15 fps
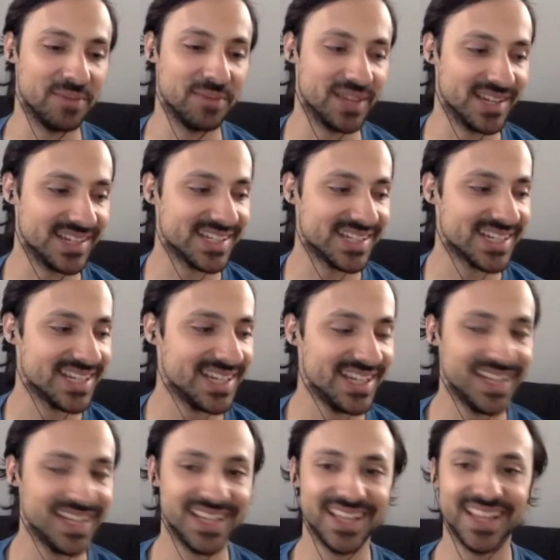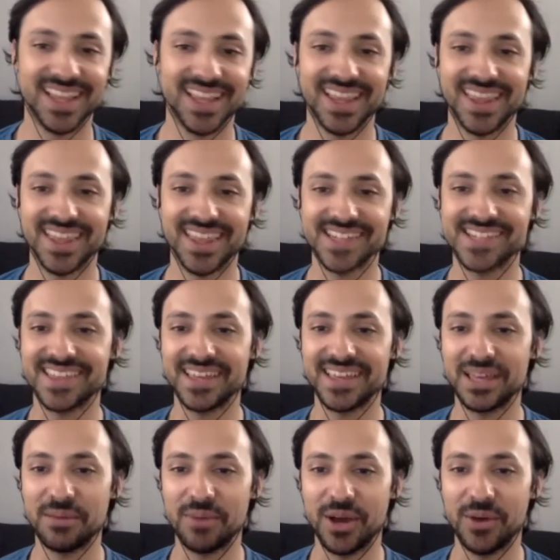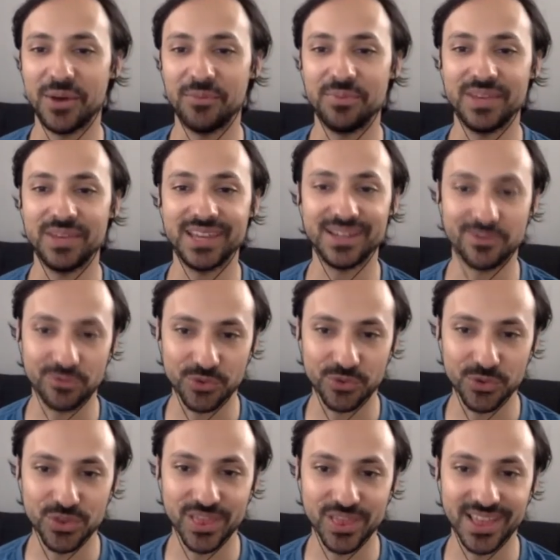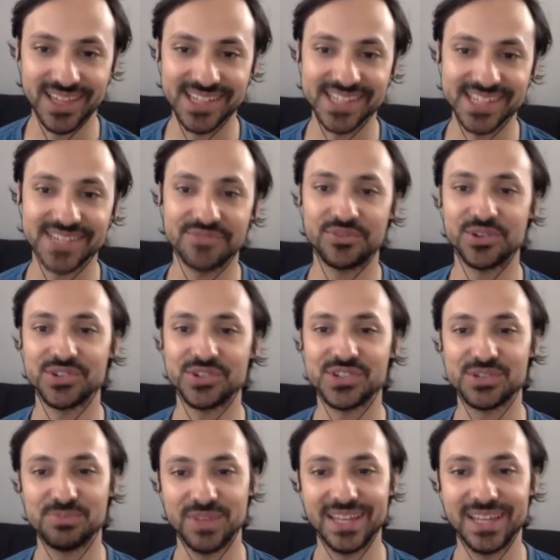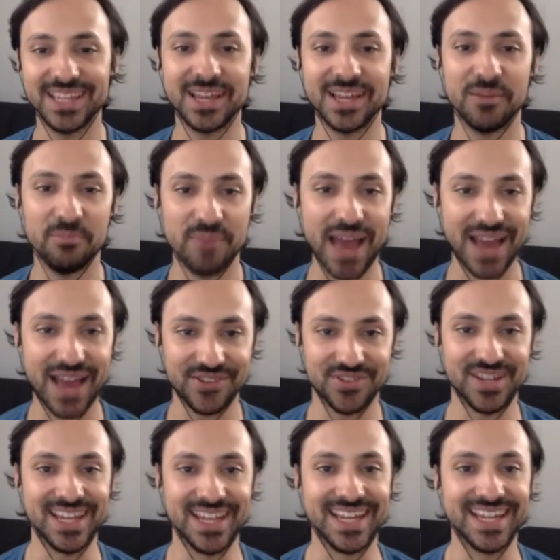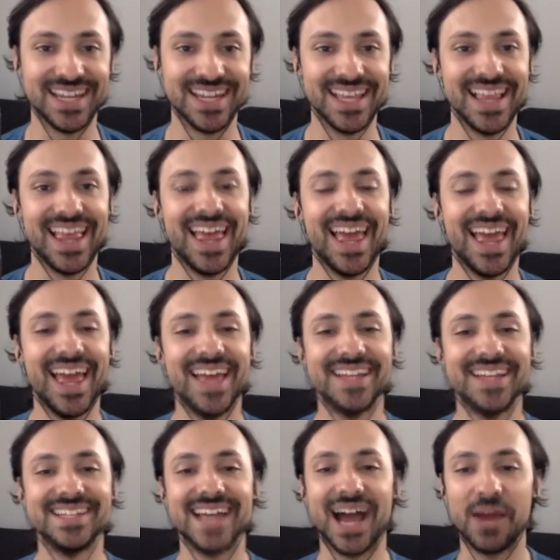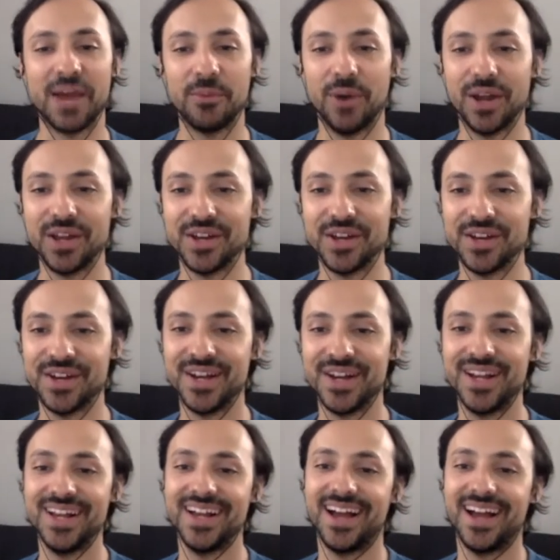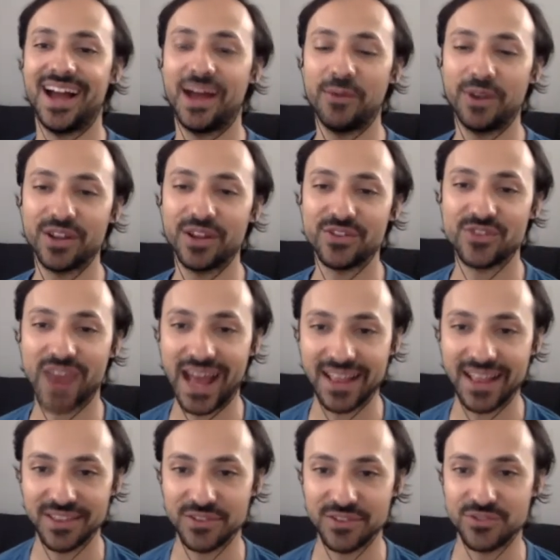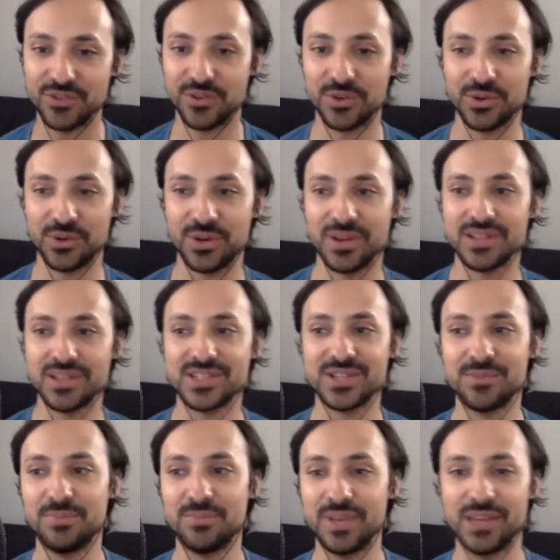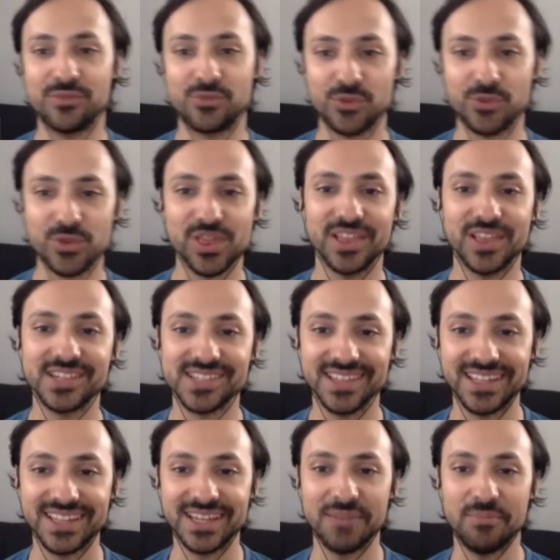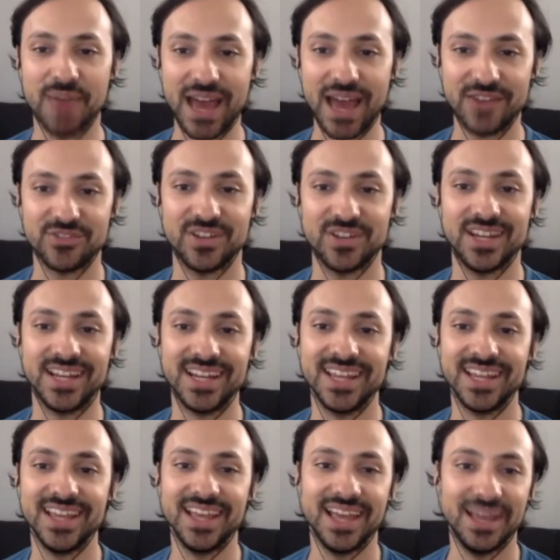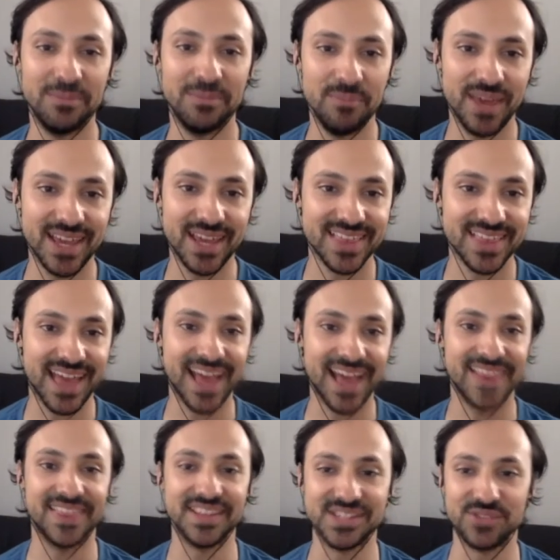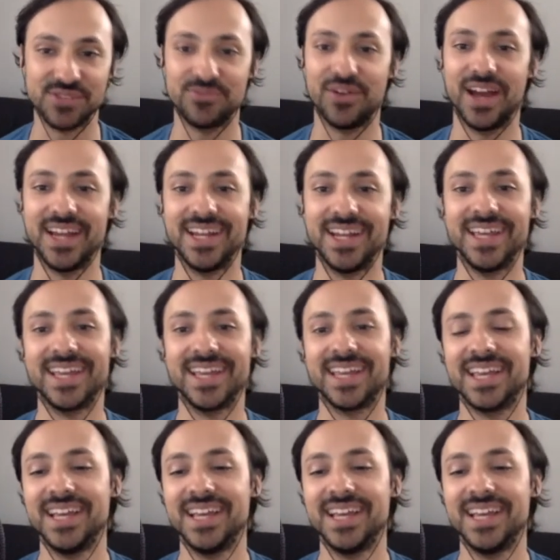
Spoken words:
is this thing about being ruthless versus being compassionate. And I want to challenge you to be ruthlessly compassionate and make that the defining